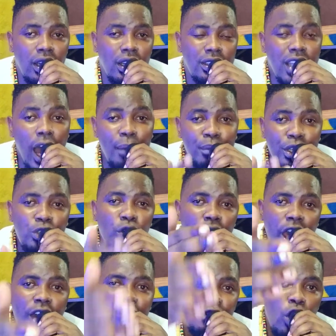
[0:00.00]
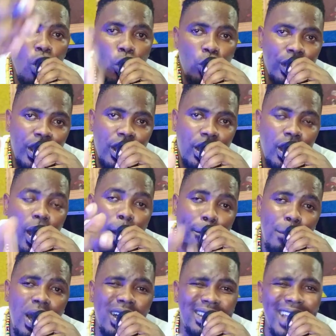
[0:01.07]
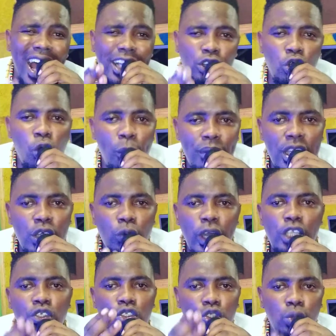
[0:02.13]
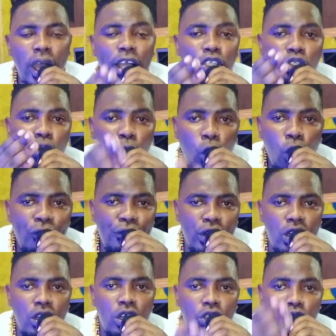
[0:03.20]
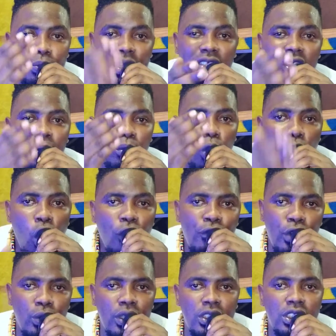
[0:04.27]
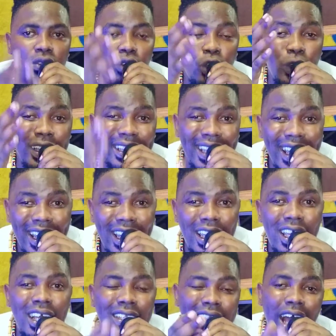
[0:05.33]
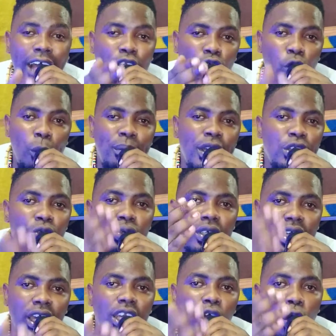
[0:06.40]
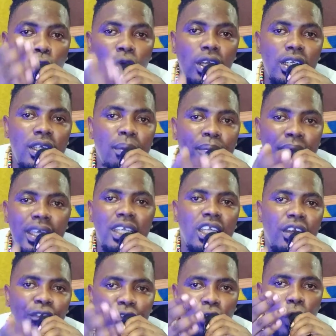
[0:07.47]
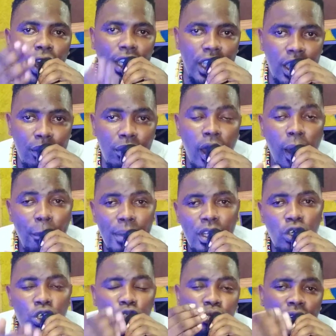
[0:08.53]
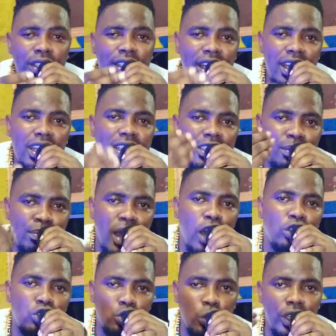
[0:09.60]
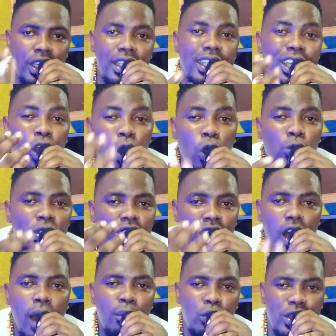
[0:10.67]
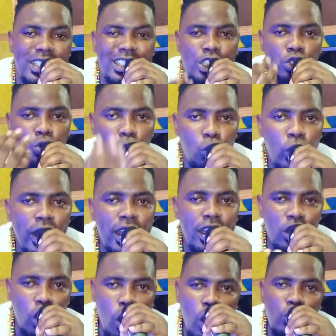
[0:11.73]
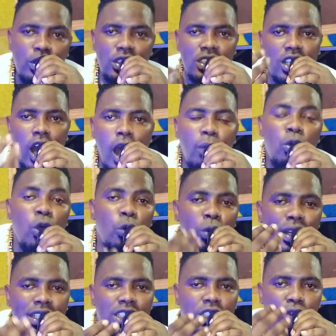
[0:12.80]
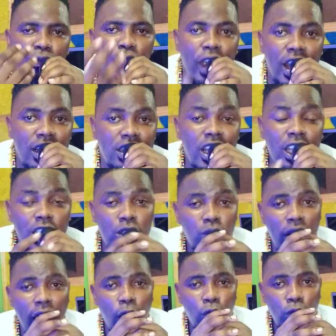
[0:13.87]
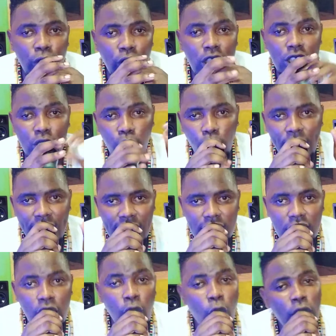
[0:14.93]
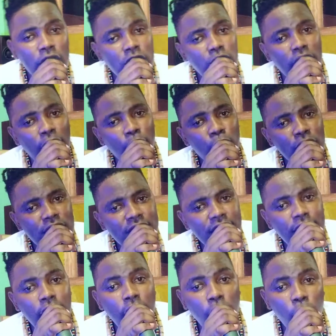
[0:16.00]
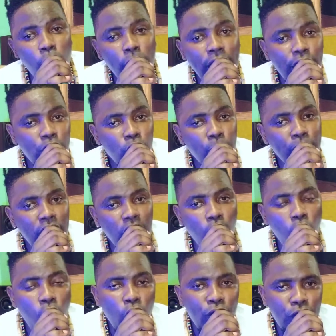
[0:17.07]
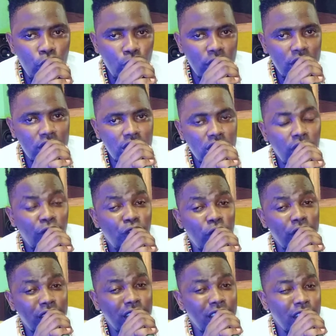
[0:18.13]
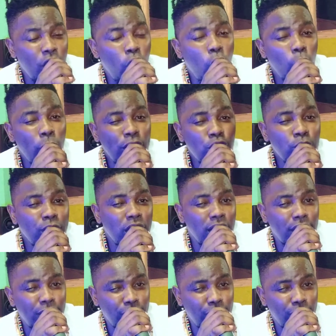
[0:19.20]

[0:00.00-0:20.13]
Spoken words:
That means you have your own ghede. But that don't mean when you try to offer to make some offerings for your ghede, that don't mean you can only make it for him. Because when ghede is about to eat, he always come with his crew. He always come with his friend. It's what I reason when you make offerings for the ghede, or when you make